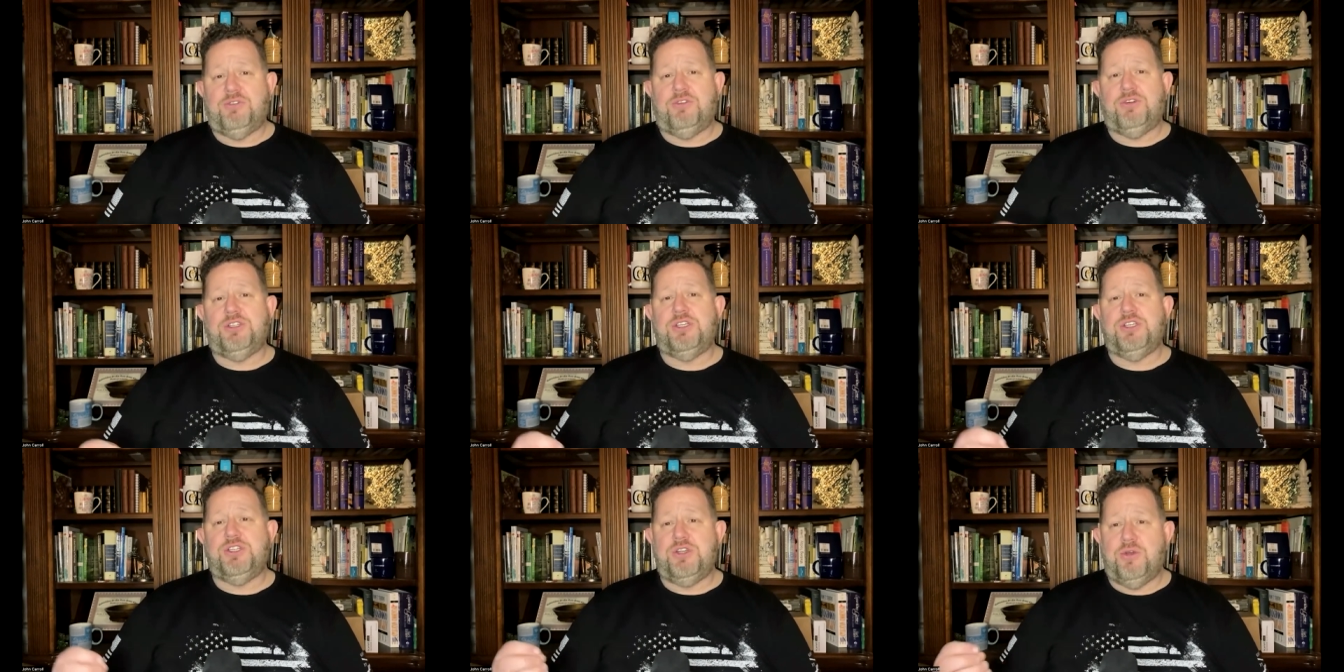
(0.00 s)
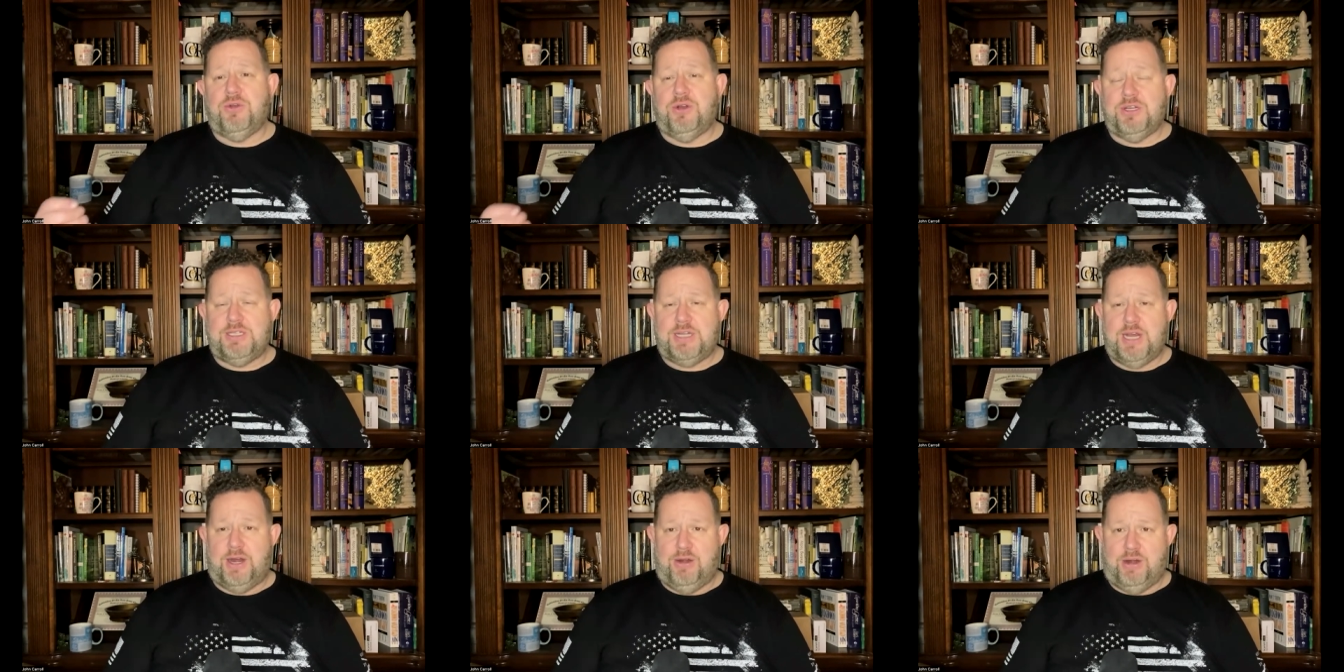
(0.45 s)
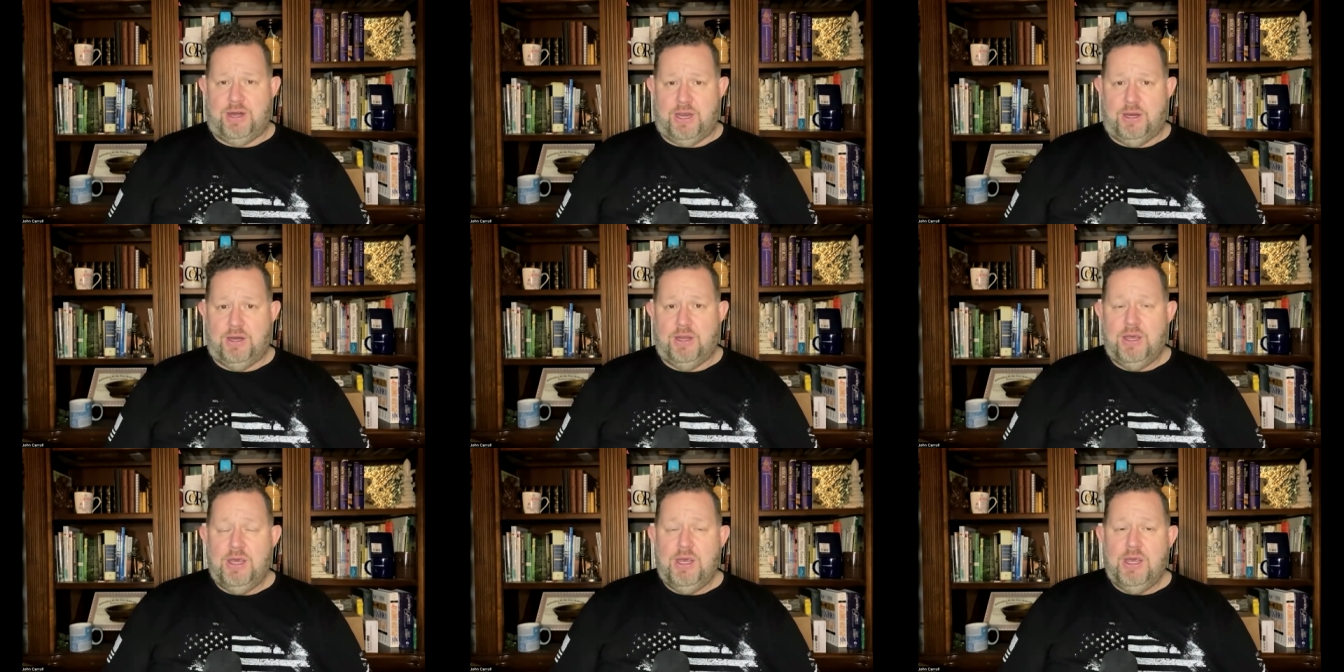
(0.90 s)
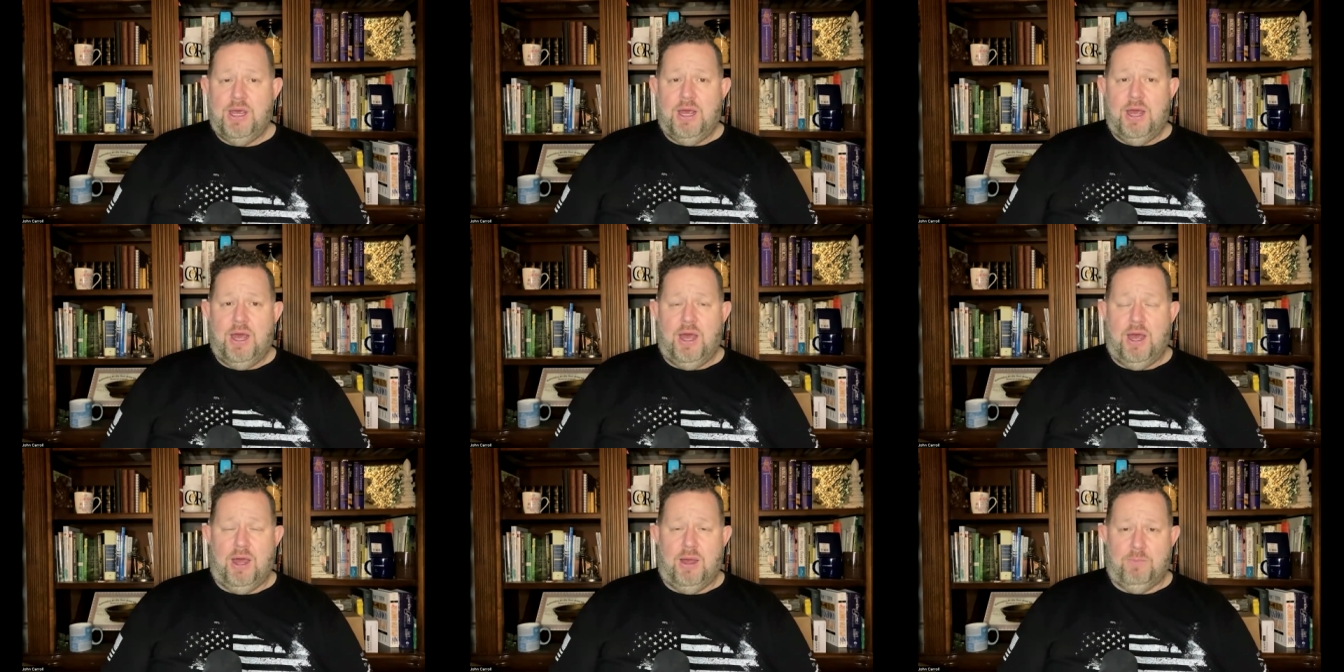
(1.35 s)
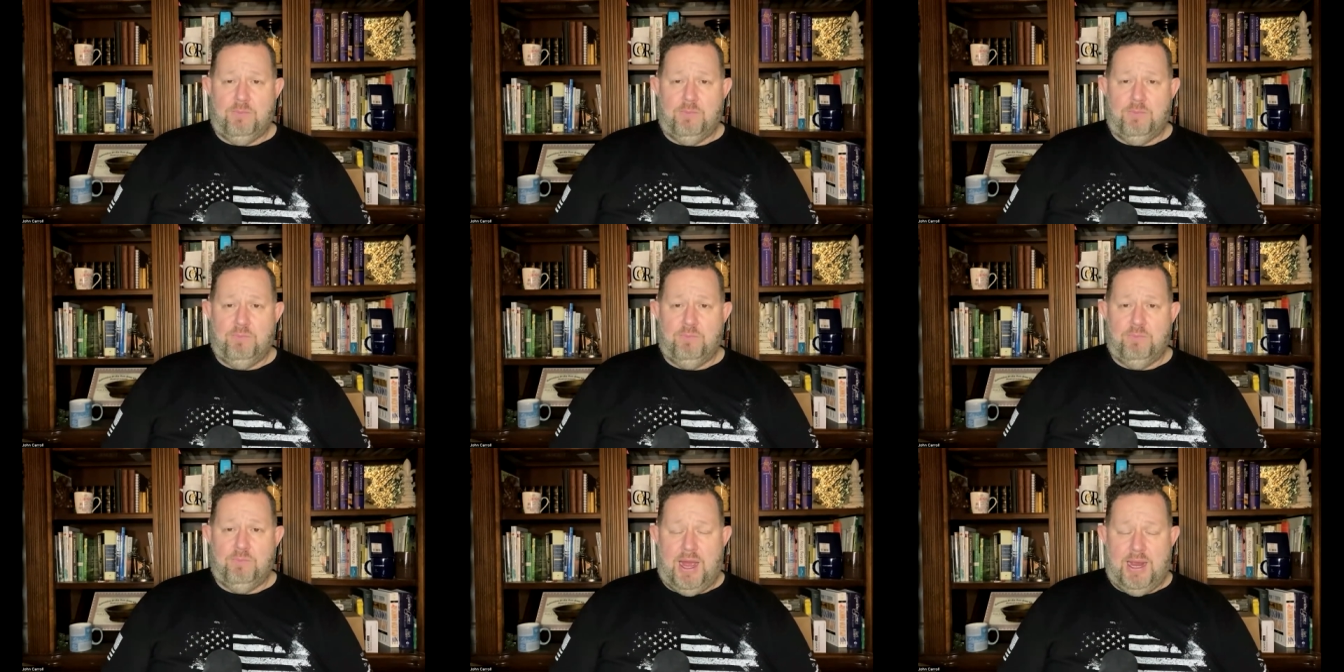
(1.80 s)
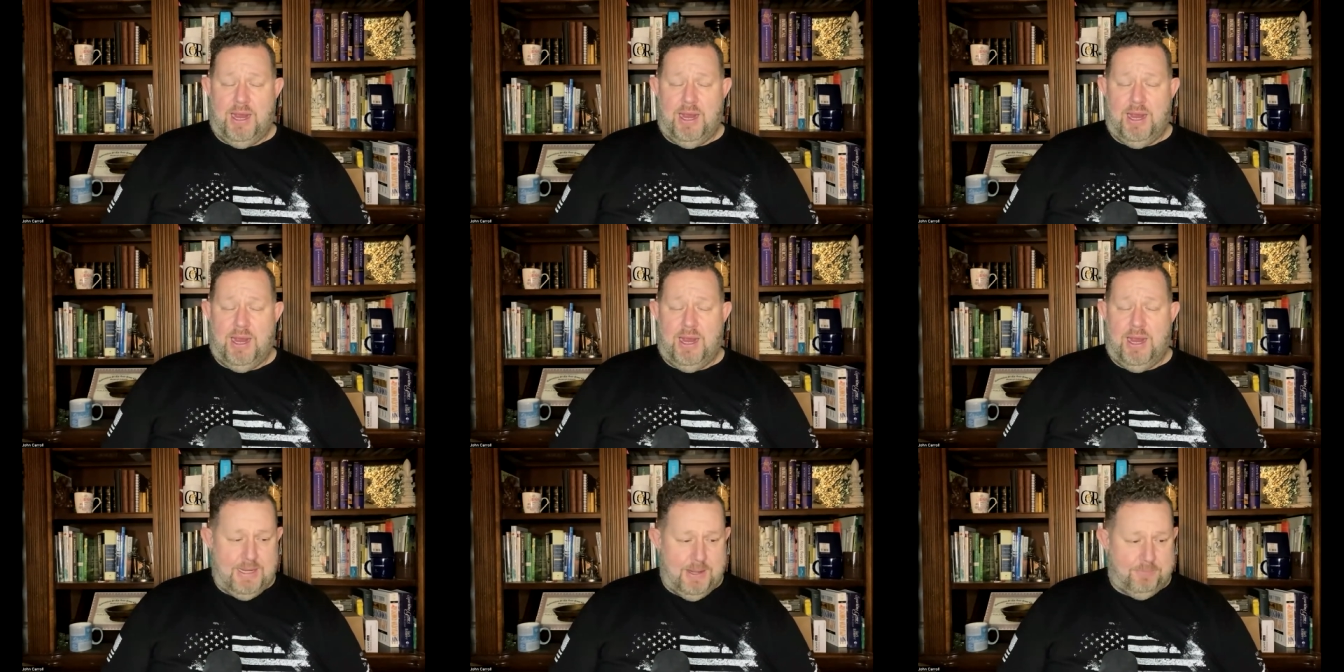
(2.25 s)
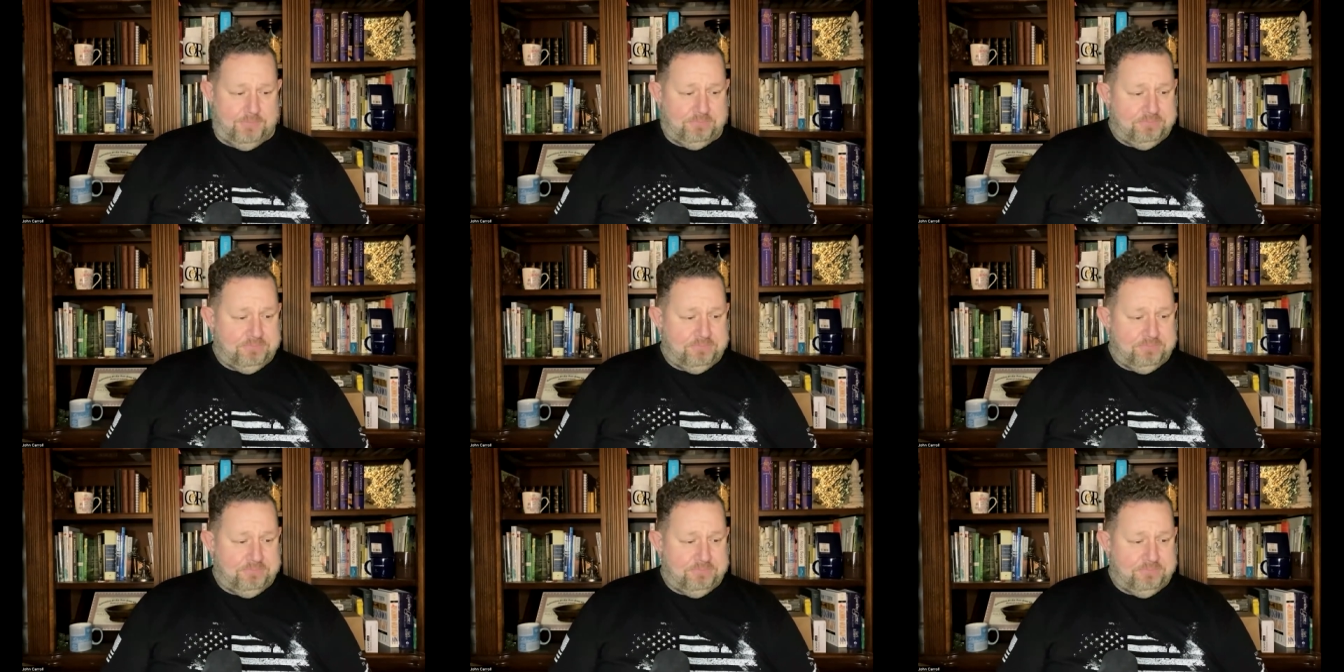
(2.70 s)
versus Unitarian uh, idea.